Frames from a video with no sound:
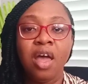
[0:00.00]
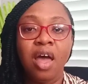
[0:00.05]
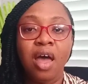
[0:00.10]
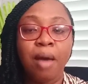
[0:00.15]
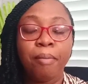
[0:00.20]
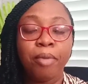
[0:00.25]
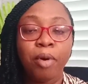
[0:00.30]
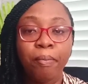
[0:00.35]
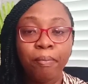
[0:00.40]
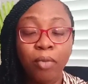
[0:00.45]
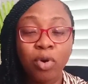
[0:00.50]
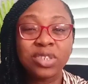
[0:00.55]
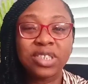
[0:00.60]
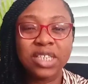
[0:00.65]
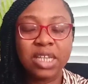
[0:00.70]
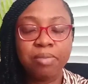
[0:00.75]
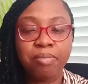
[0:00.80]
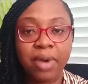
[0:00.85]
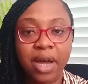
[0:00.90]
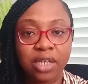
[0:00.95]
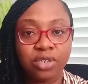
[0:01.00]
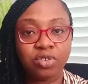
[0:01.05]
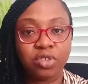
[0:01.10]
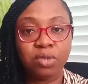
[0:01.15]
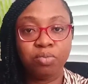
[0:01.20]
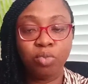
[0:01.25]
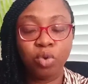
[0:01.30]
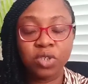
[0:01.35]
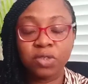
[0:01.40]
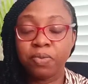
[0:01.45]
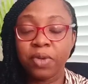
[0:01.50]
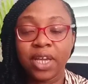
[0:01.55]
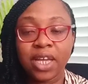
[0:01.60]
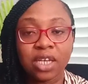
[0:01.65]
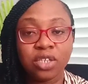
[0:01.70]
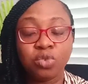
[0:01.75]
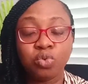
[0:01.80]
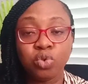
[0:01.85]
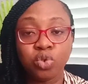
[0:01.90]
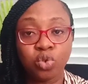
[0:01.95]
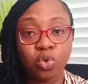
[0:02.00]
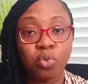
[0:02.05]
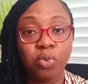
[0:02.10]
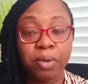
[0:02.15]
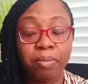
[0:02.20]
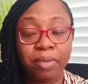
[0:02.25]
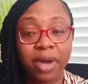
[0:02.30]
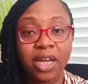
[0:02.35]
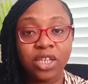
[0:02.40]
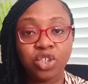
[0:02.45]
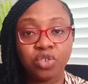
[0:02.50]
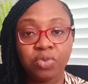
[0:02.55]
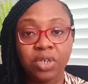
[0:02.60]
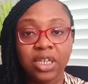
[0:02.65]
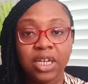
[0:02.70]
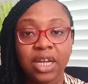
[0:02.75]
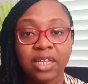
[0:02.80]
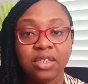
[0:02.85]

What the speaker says: but mostly margarine. Most bakers would do with margarine,